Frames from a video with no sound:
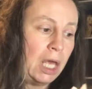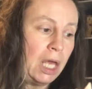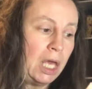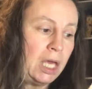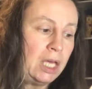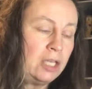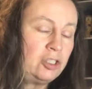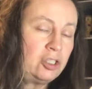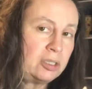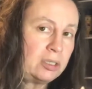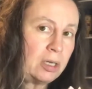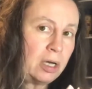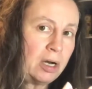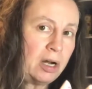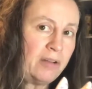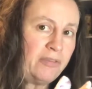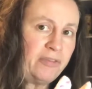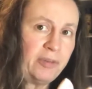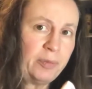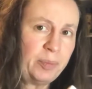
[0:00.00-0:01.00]
he just got
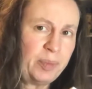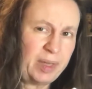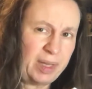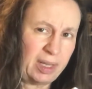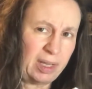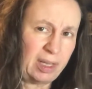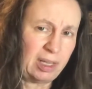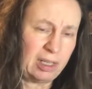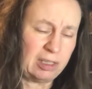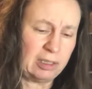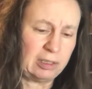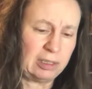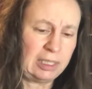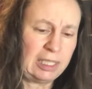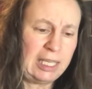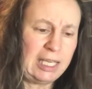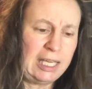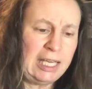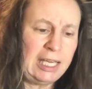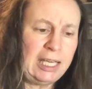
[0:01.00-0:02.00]
off from being ill.
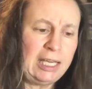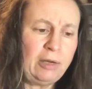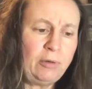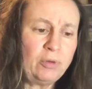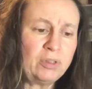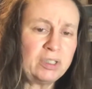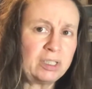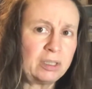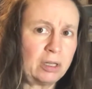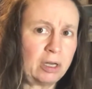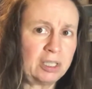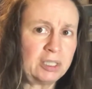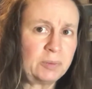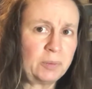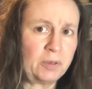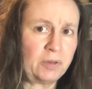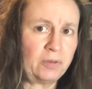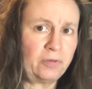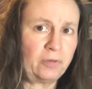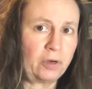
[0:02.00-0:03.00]
He was in the
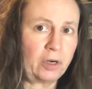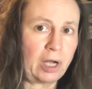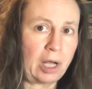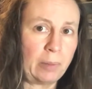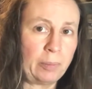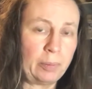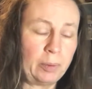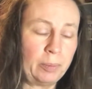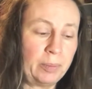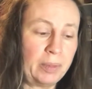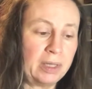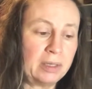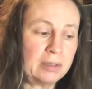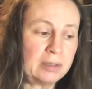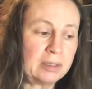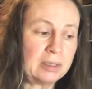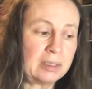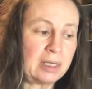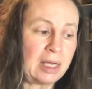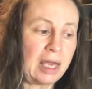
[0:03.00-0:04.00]
hospital for a couple
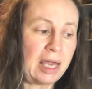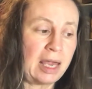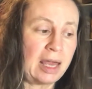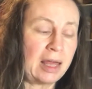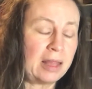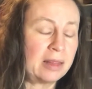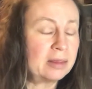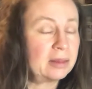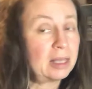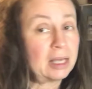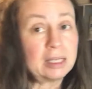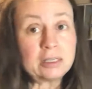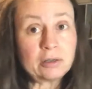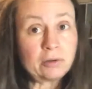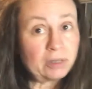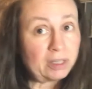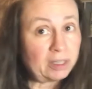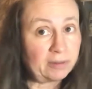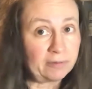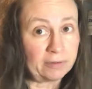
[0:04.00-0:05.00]
months, and they
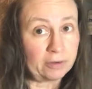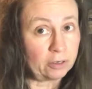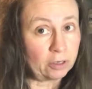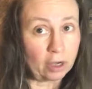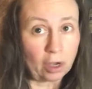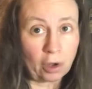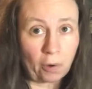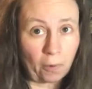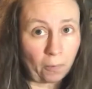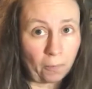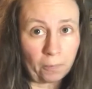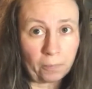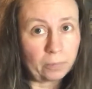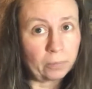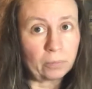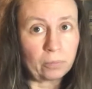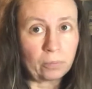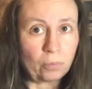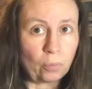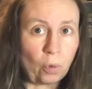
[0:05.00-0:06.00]
don't even know
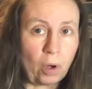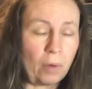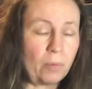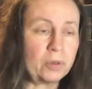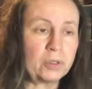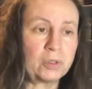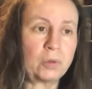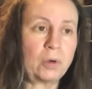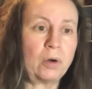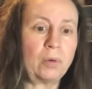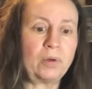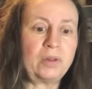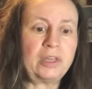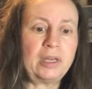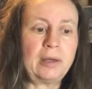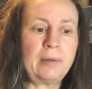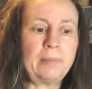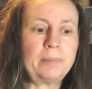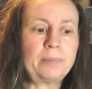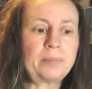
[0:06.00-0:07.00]
what was wrong with
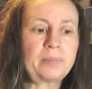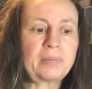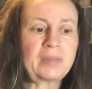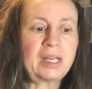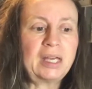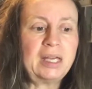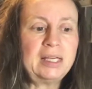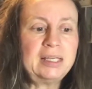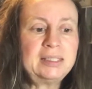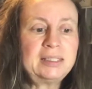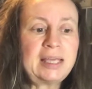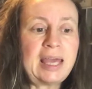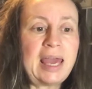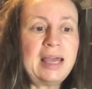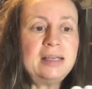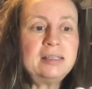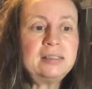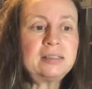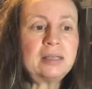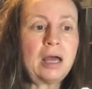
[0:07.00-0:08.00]
him. His
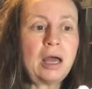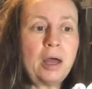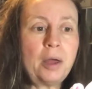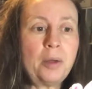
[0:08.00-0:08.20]
case